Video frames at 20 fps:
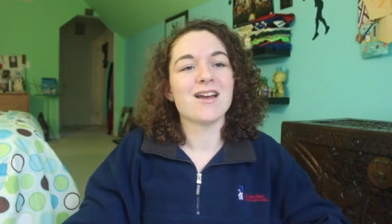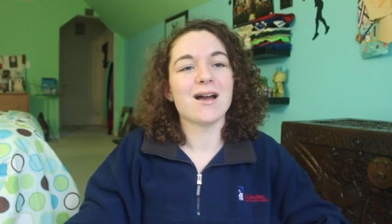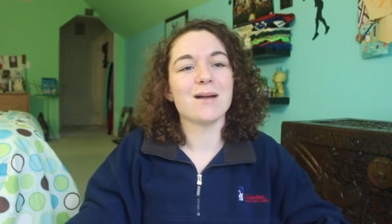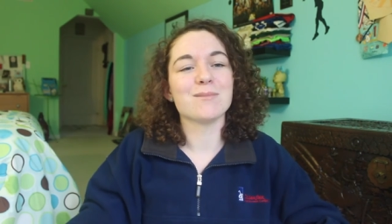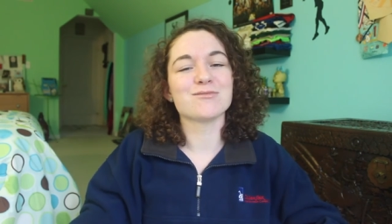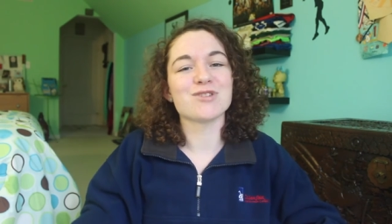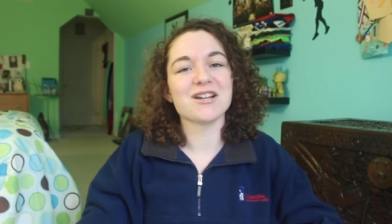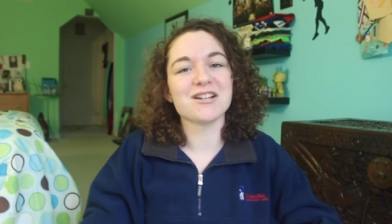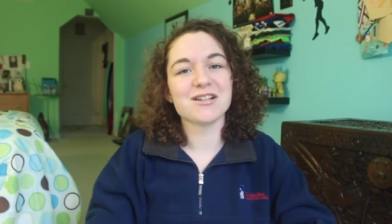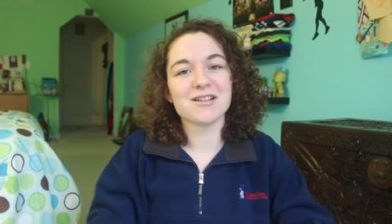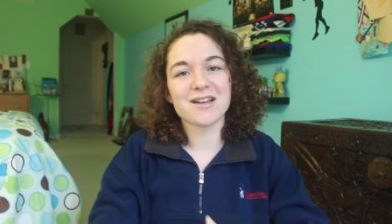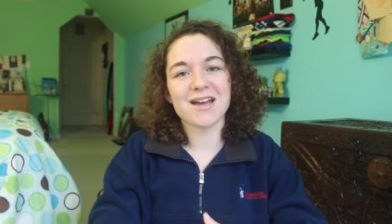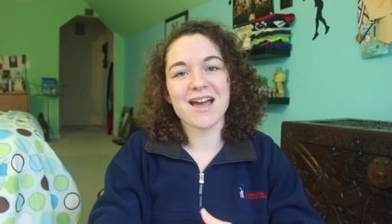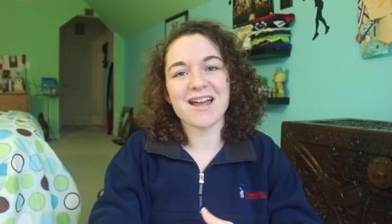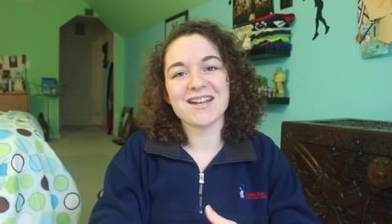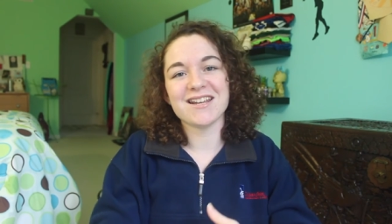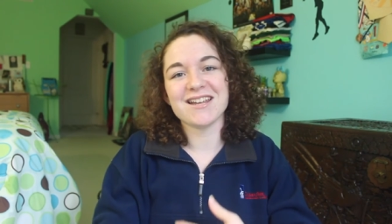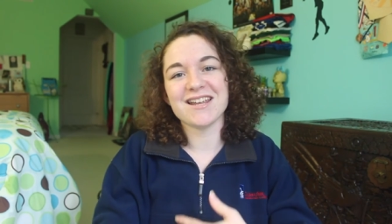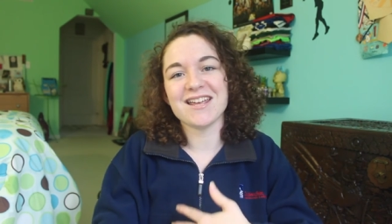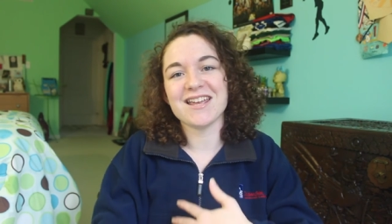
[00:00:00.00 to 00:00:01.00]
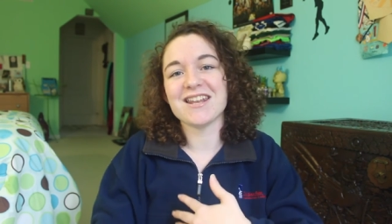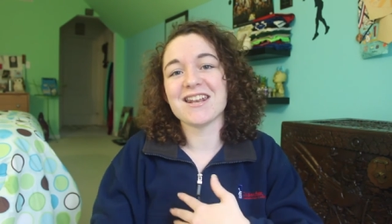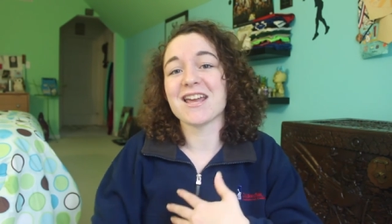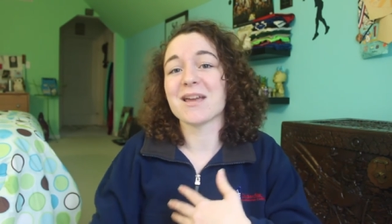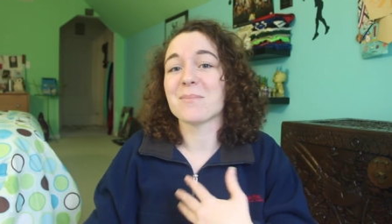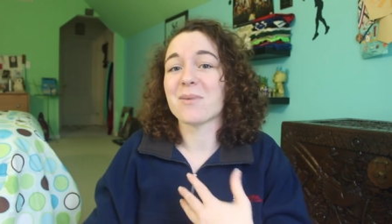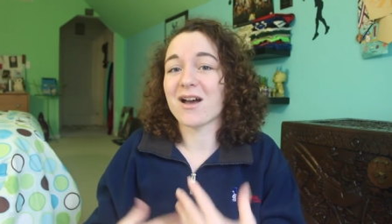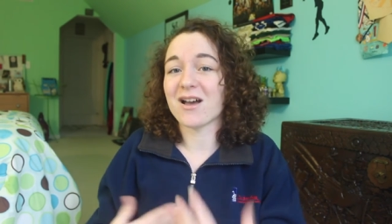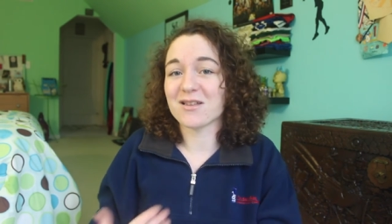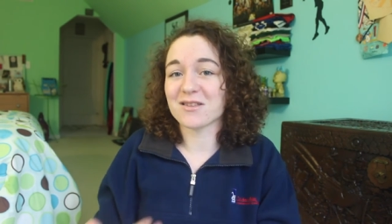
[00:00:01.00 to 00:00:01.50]
I'm trying to look at it in
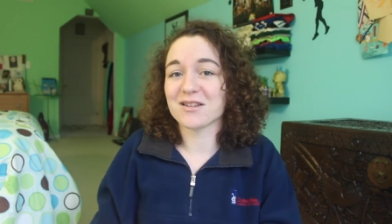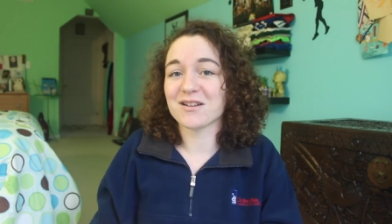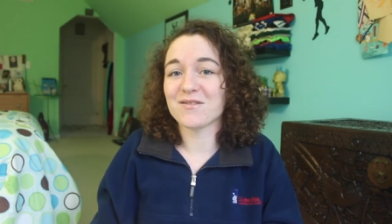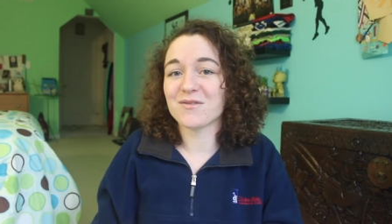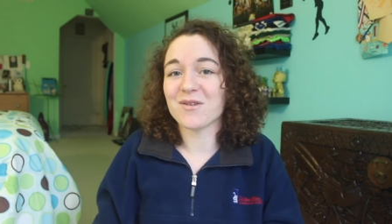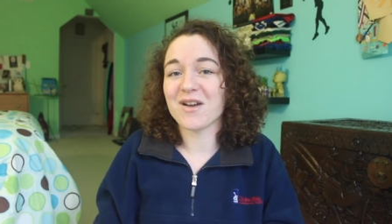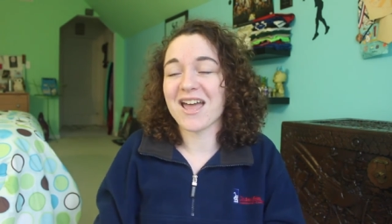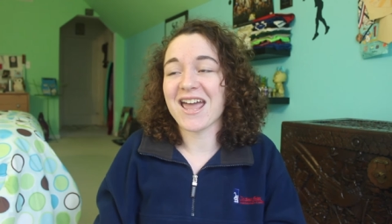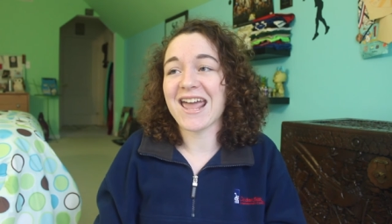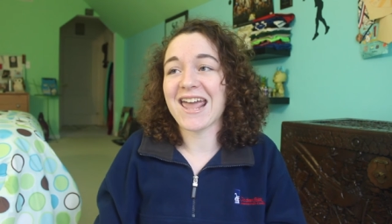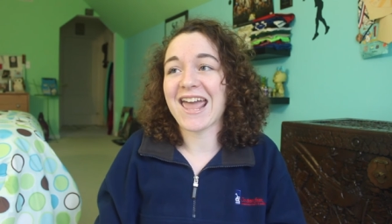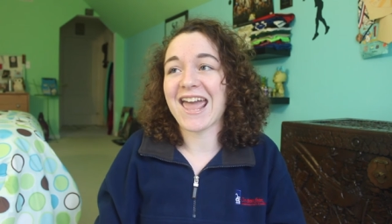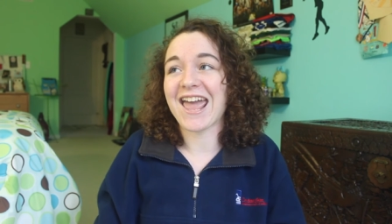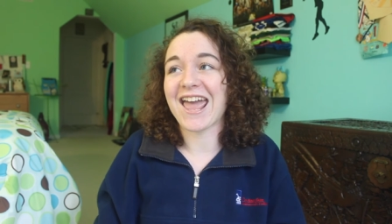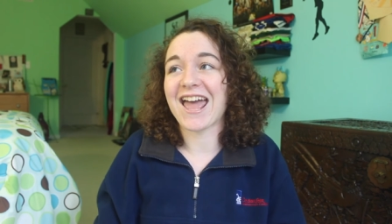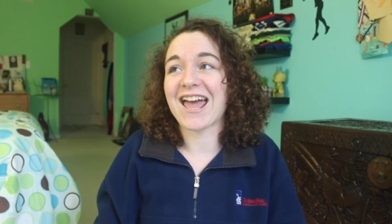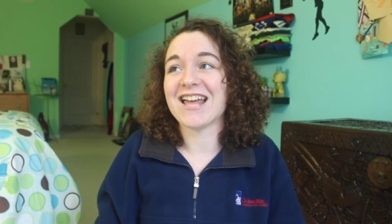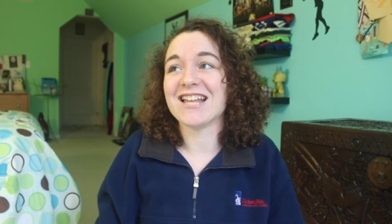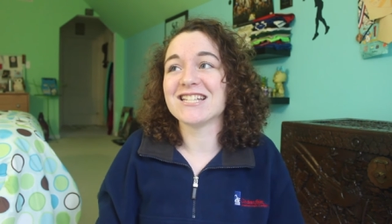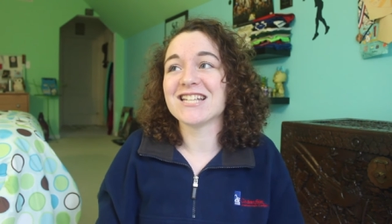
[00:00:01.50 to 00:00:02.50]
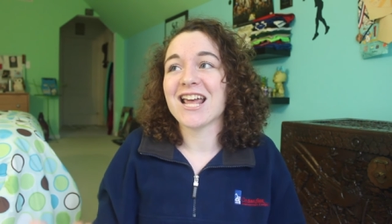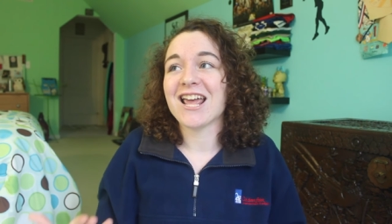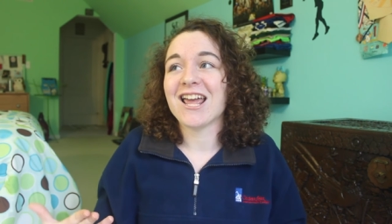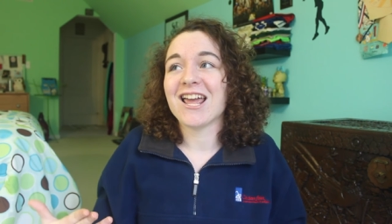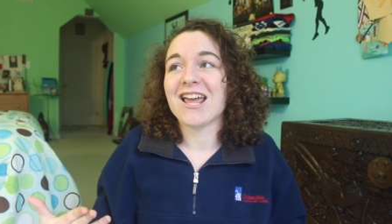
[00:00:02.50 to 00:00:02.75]
a positive way and